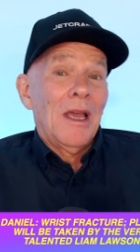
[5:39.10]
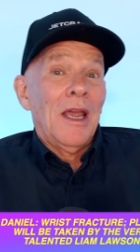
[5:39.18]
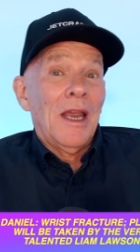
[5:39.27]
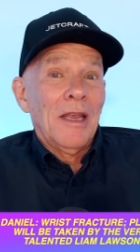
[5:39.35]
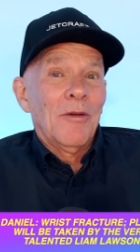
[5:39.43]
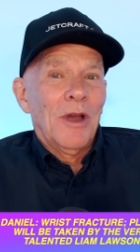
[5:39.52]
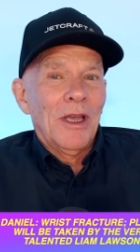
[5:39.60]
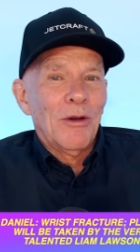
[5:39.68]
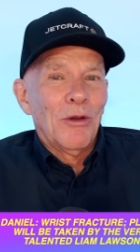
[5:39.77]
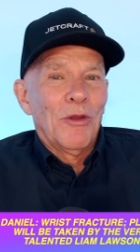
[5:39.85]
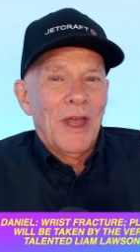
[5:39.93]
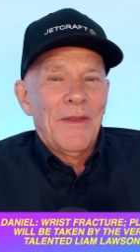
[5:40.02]
Anyway,
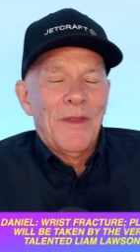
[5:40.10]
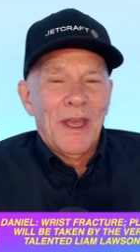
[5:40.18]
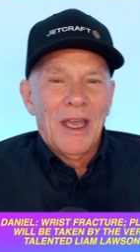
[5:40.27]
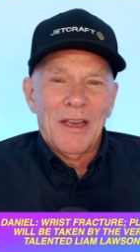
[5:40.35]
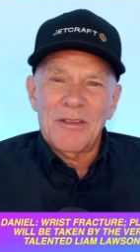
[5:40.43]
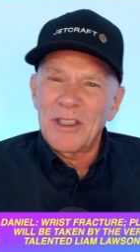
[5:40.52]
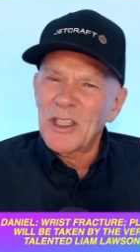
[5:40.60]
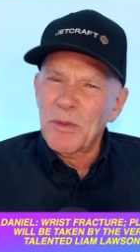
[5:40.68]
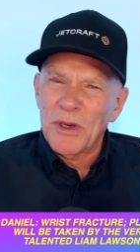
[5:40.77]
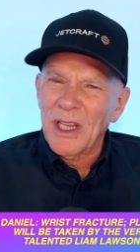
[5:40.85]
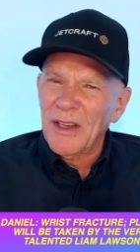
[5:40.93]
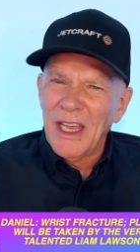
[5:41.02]
all that there, just
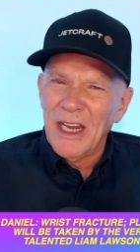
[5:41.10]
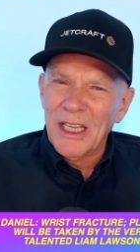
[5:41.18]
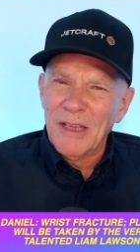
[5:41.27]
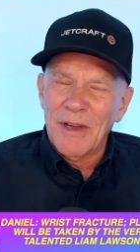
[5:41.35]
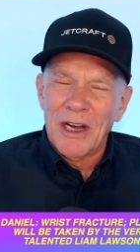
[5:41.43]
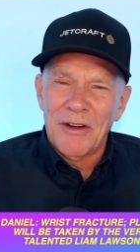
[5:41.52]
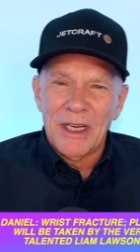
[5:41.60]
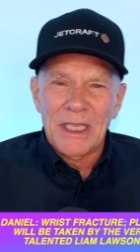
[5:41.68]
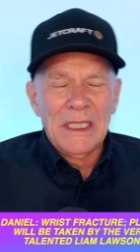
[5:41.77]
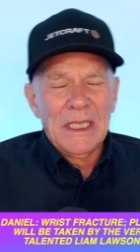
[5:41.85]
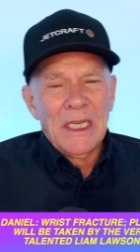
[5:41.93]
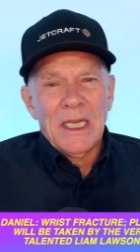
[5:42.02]
put it under the heading of
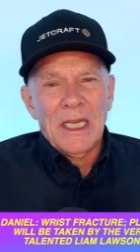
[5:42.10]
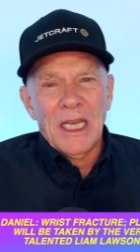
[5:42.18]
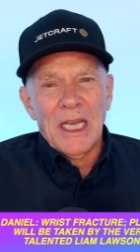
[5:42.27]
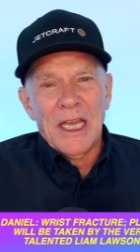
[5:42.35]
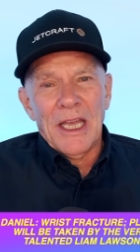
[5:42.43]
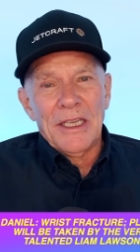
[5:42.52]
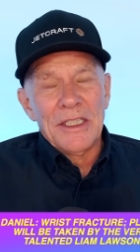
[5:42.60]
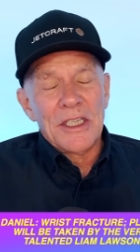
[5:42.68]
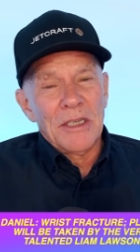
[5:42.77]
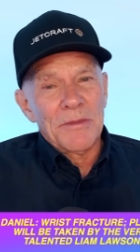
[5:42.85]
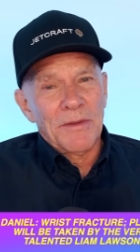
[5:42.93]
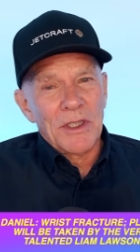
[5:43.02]
irony. In
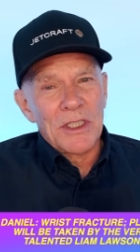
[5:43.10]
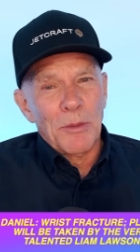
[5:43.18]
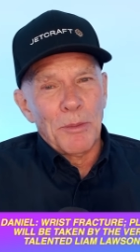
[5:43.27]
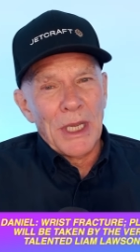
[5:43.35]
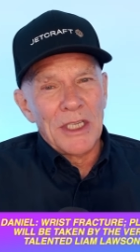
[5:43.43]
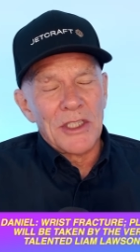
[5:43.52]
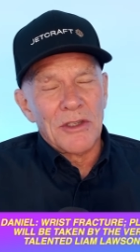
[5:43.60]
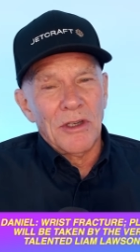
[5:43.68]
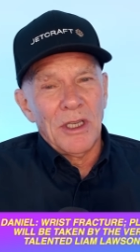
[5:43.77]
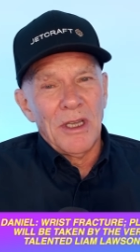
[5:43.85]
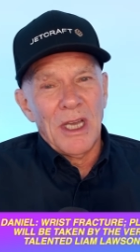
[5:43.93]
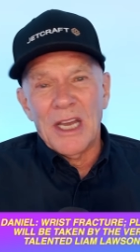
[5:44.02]
terms of Oscar
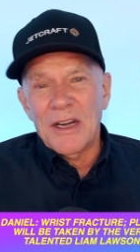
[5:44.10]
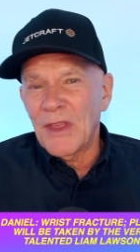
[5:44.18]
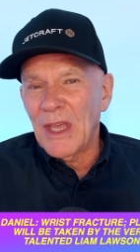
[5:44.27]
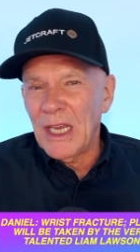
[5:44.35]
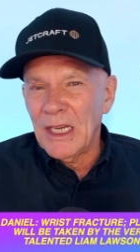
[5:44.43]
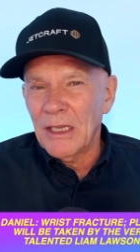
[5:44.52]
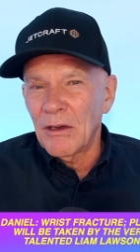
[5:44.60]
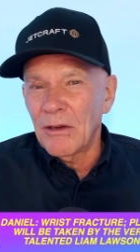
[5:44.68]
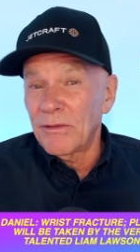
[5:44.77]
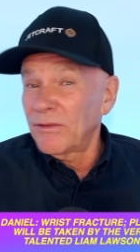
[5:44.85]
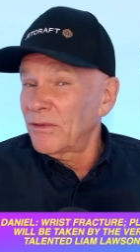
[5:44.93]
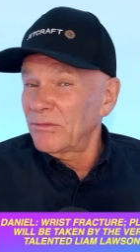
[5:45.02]
Piastri, under the heading
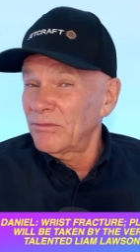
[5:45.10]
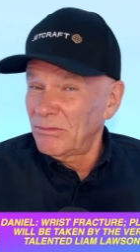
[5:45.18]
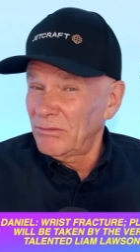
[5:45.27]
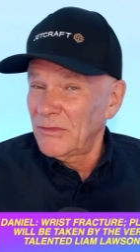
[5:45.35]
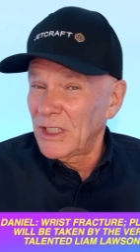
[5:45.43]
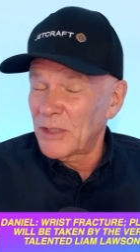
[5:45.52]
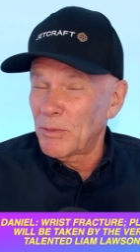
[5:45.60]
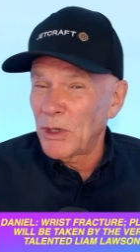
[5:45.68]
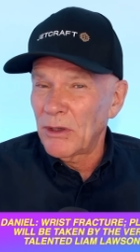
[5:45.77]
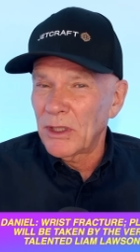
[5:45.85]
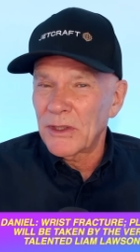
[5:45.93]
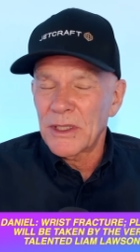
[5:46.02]
of
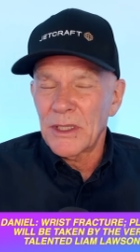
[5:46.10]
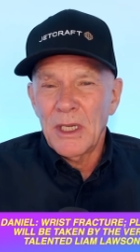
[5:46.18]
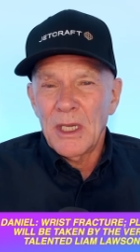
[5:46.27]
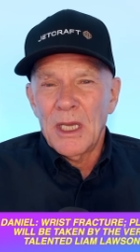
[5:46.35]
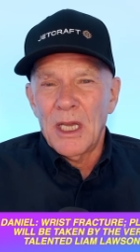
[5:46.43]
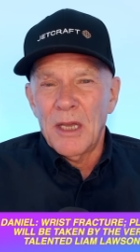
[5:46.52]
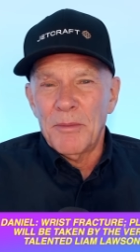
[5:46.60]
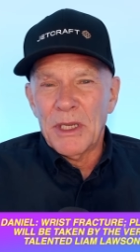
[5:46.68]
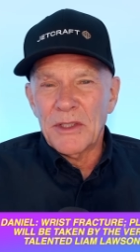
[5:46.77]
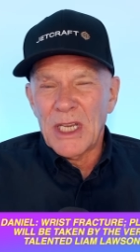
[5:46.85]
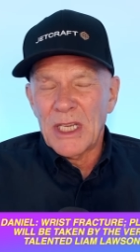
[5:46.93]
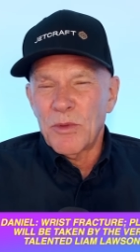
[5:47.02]
experience,
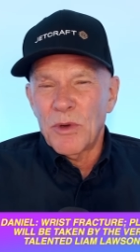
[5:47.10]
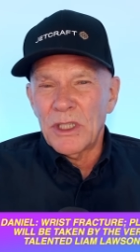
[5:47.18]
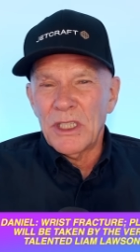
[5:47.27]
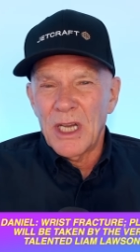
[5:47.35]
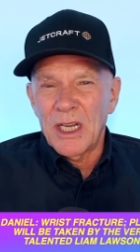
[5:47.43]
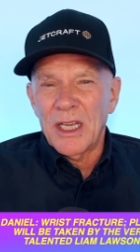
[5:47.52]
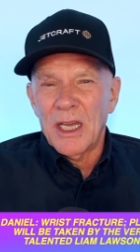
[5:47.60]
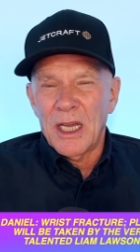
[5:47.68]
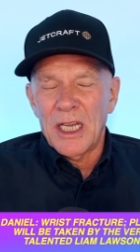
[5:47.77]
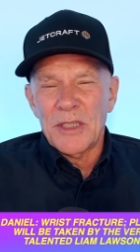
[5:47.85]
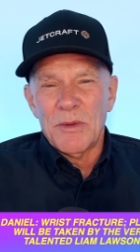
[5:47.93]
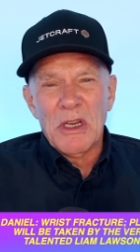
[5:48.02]
because that's what young
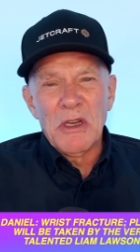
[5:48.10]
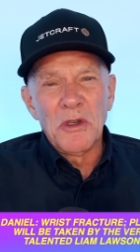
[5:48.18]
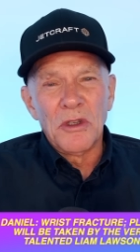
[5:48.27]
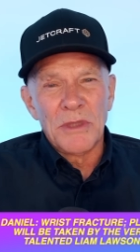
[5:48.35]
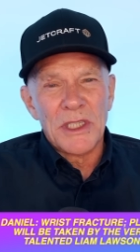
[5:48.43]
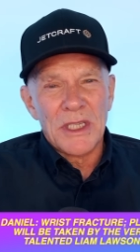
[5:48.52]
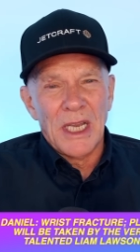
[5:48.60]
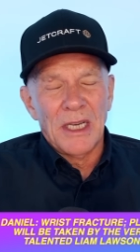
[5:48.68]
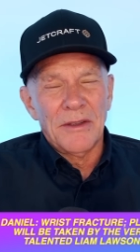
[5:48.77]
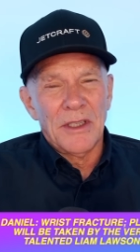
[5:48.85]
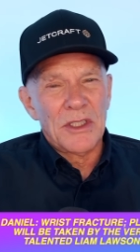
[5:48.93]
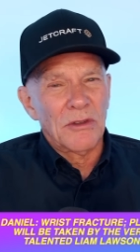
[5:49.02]
guys with enormous
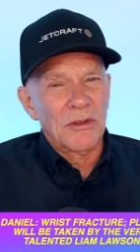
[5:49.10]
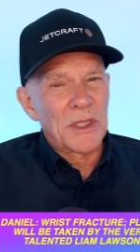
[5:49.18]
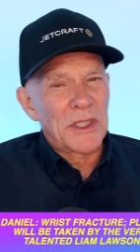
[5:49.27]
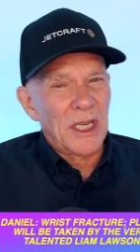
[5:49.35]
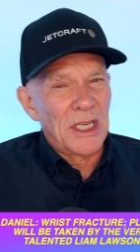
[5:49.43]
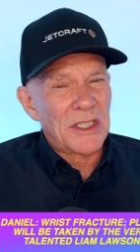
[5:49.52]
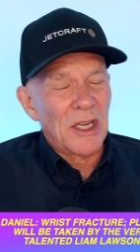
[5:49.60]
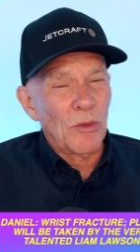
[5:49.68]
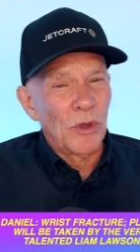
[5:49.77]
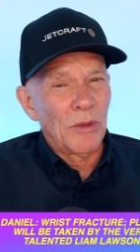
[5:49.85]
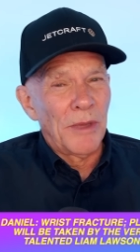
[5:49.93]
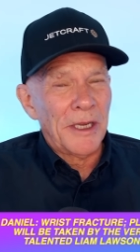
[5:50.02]
talent, the sort of mistakes they
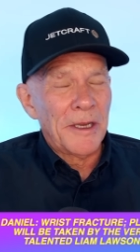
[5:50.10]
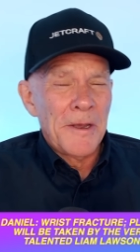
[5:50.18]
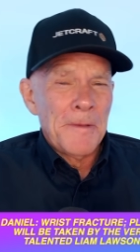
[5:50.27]
will make.